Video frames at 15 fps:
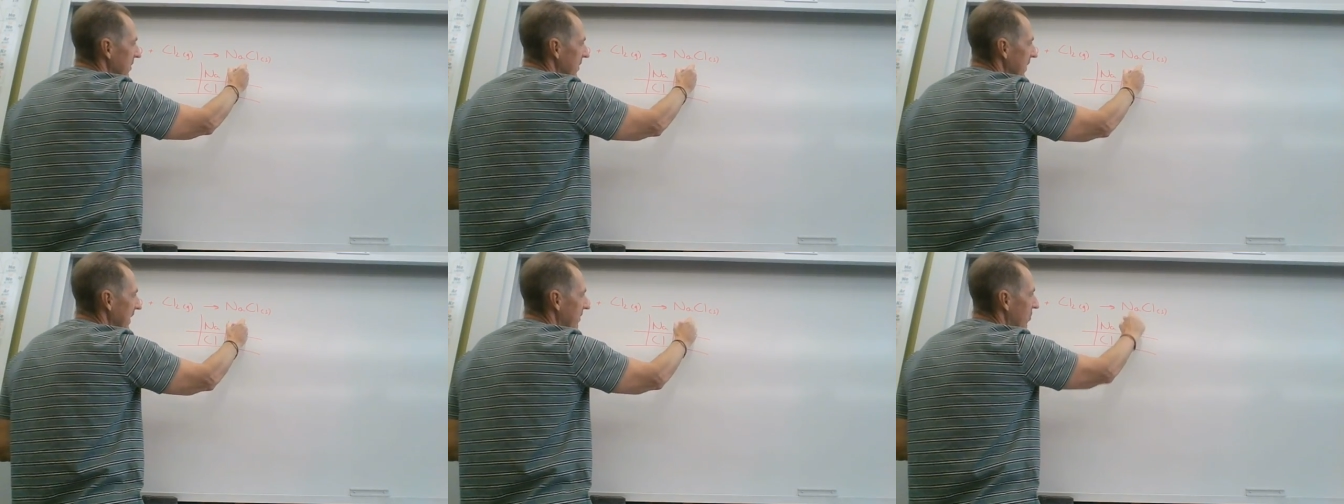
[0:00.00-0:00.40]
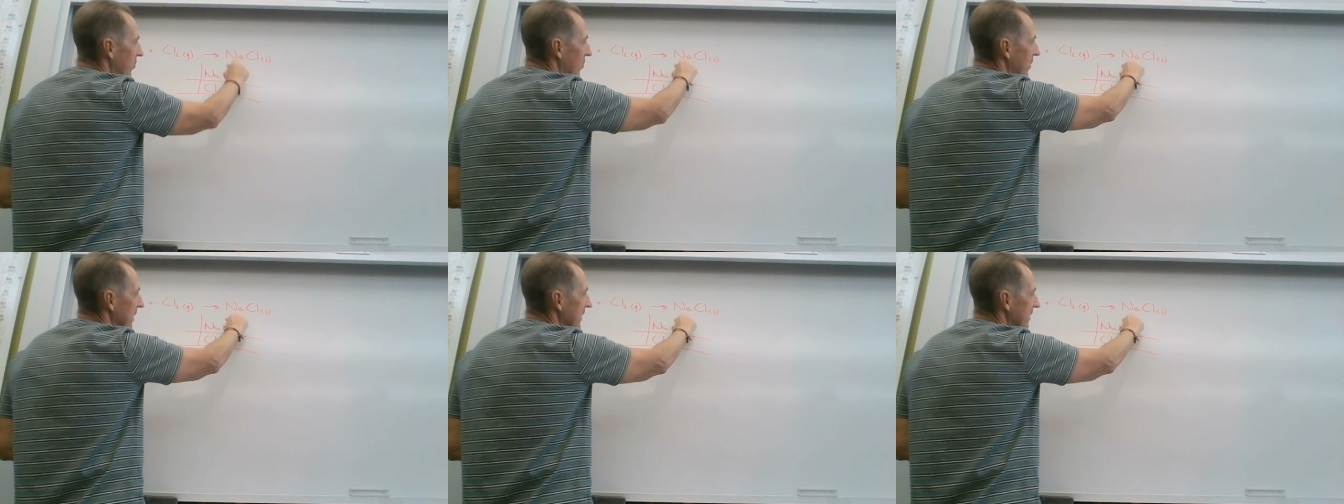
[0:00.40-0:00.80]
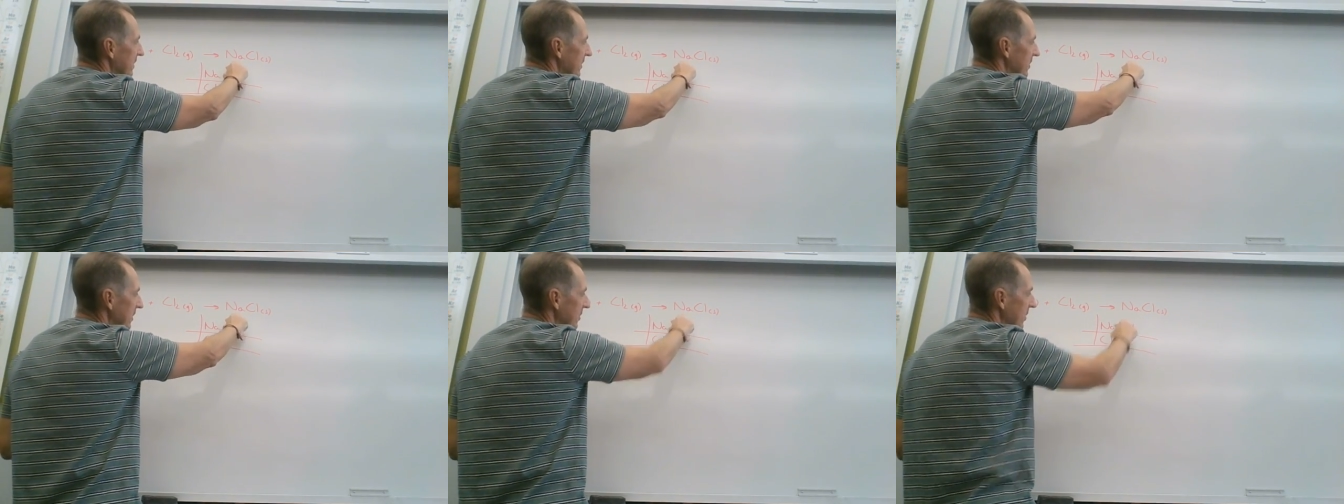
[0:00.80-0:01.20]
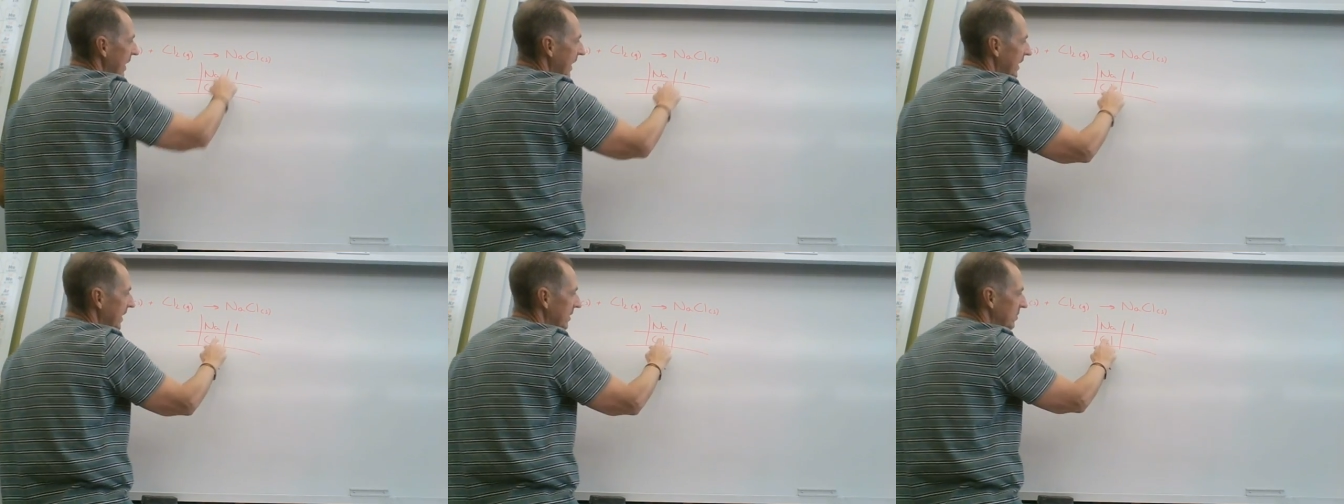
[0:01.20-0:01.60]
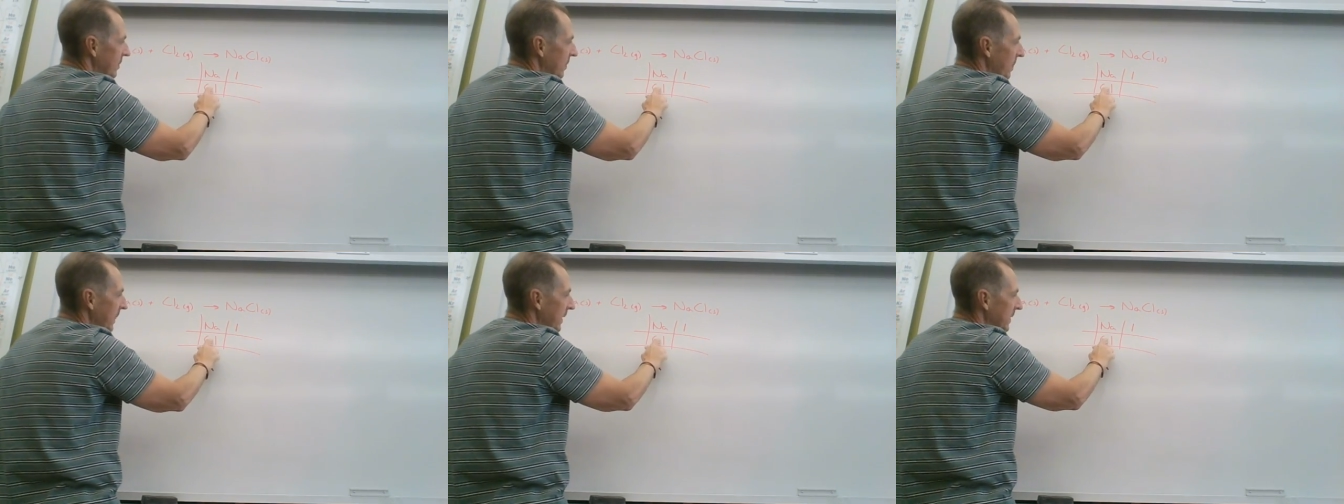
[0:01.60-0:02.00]
You have 1 sodium
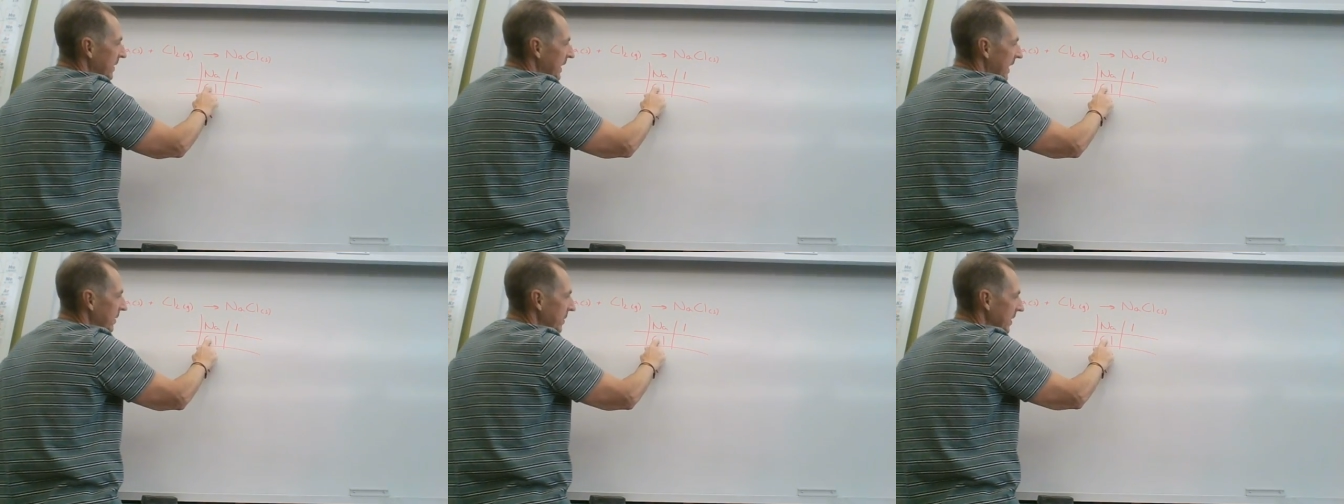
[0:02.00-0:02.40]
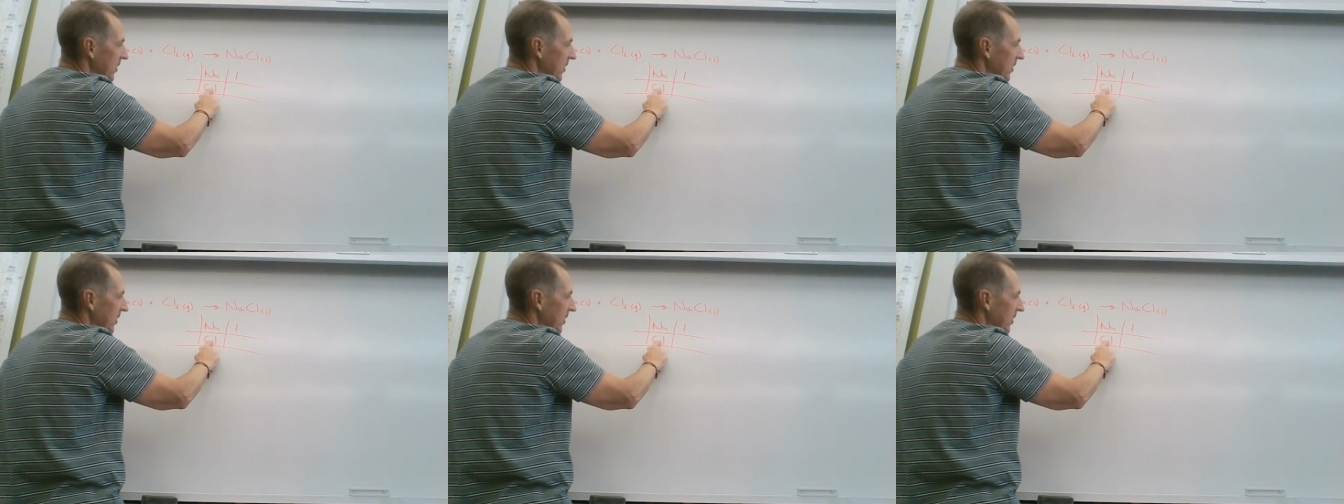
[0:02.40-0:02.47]
atom. How many